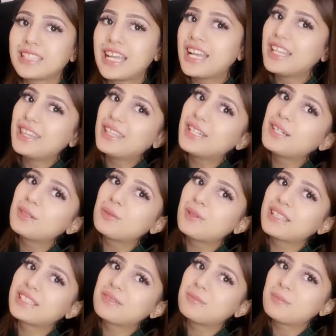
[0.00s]
Hello,
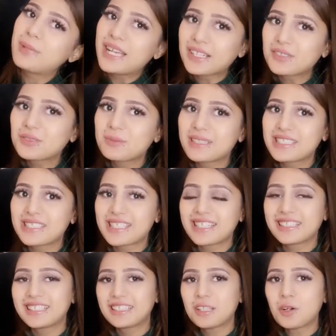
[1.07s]
welcome back to my
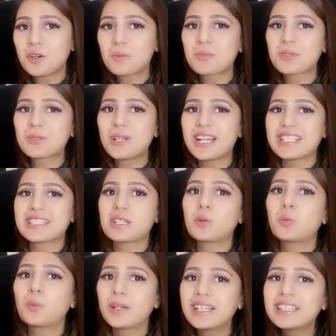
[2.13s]
channel. Hope you guys are
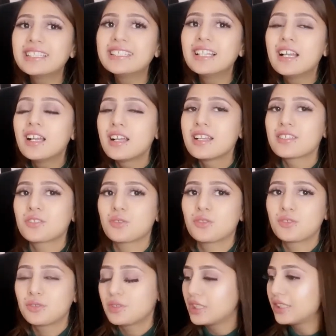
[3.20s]
well. So
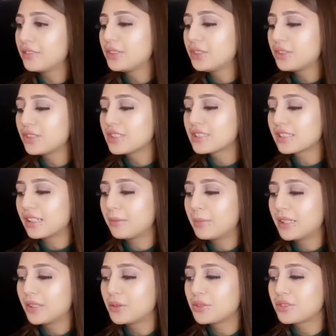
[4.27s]
today video is
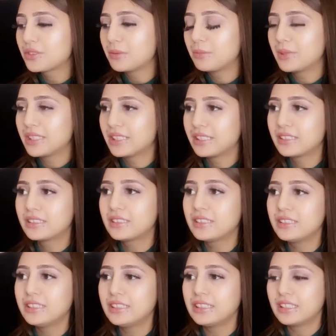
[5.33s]
about
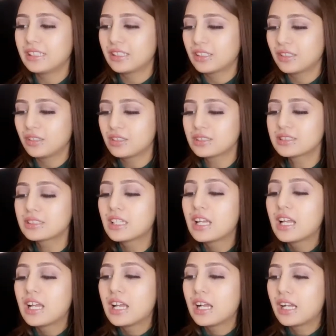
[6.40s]
maternity clothes
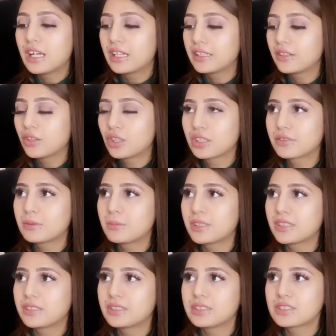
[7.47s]
and all of the
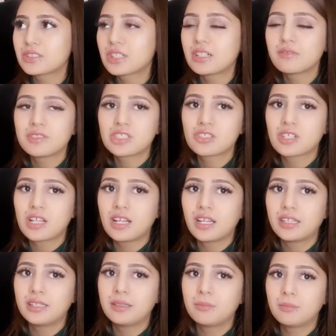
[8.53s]
maternity stuff which
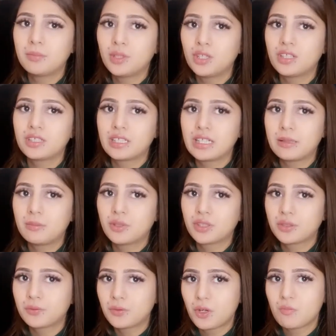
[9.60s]
I bought
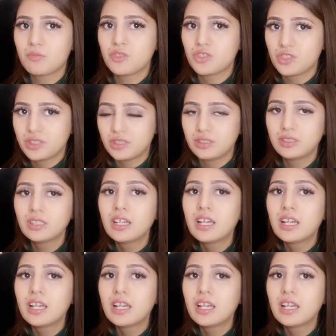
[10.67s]
it from Shein